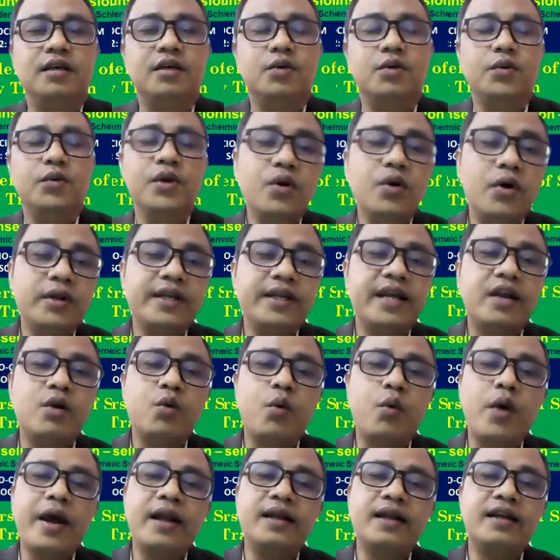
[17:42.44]
We know that
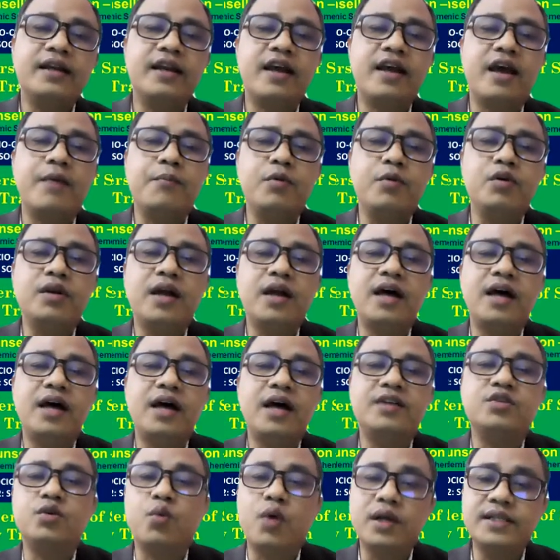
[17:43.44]
wealth and abundance
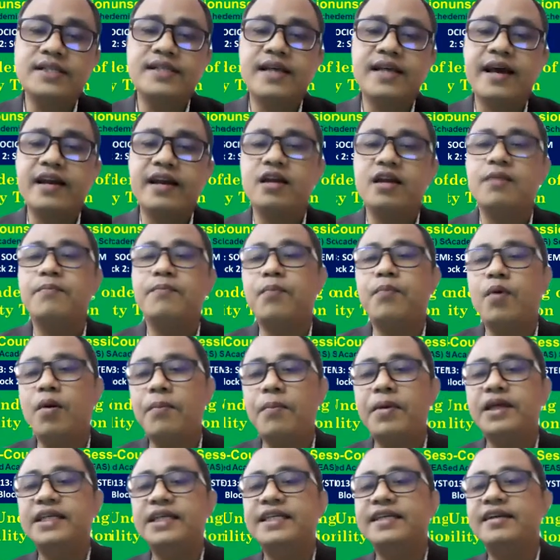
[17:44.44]
on one side and
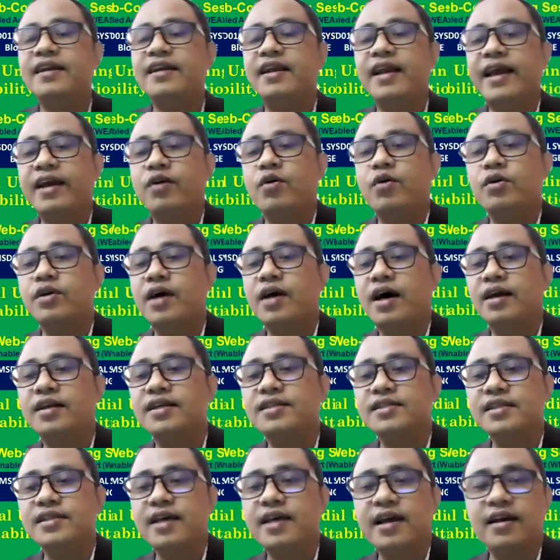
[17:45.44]
poverty and lack on the
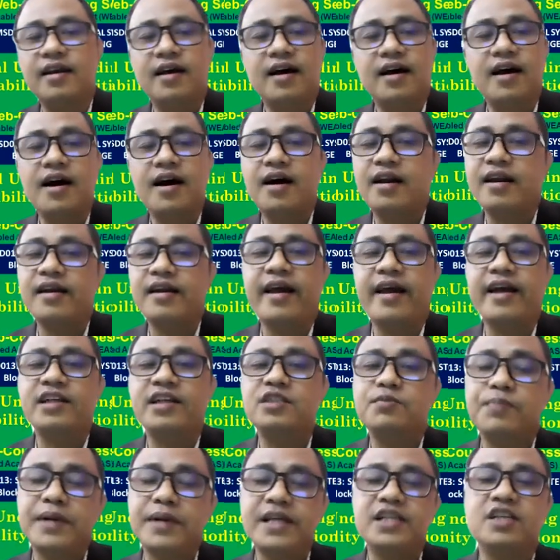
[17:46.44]
other side are an
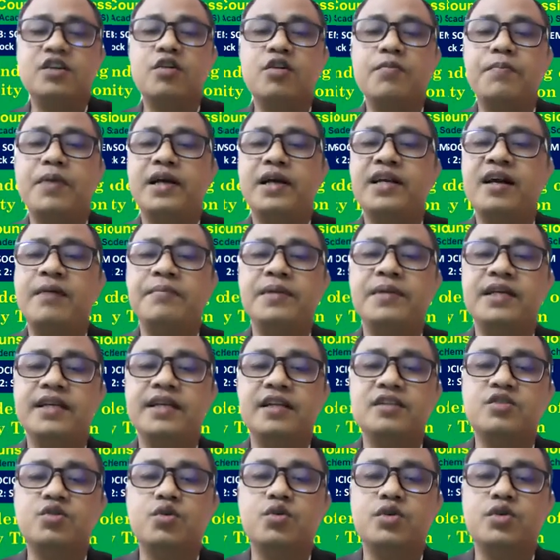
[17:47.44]
expression of
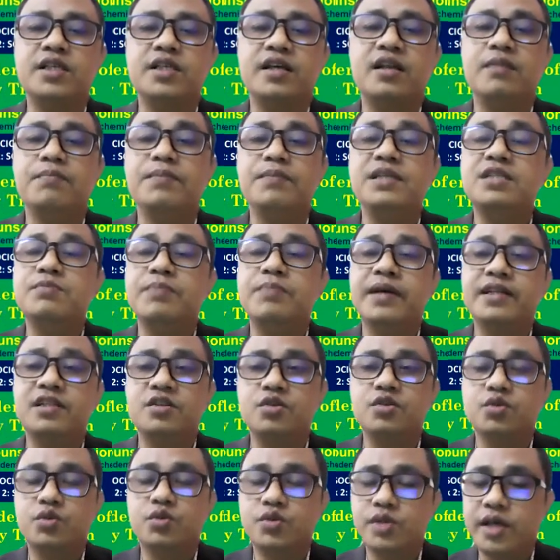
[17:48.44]
fundamental social mismatch
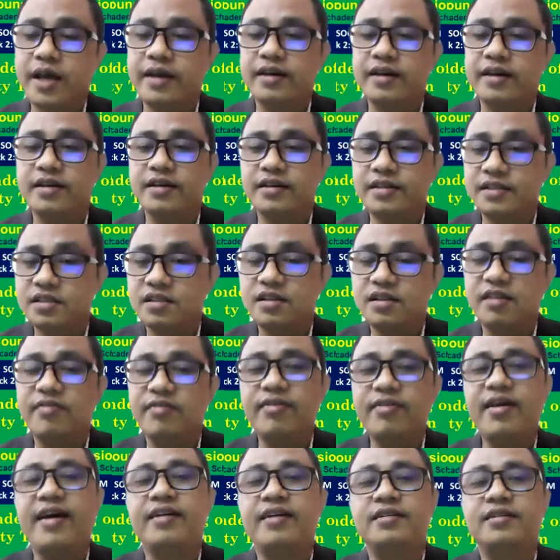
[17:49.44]
in society. This
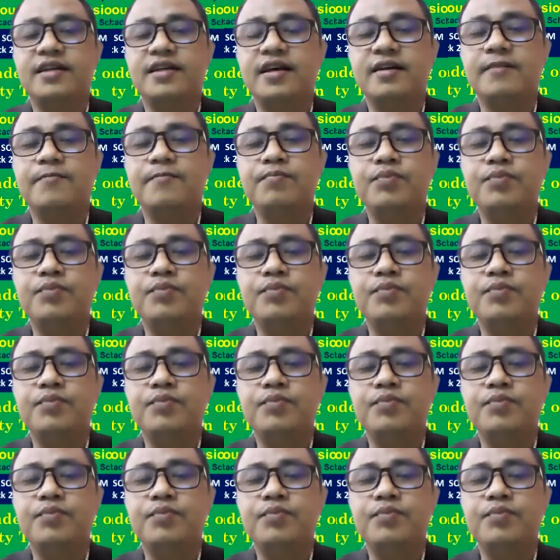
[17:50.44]
reflects that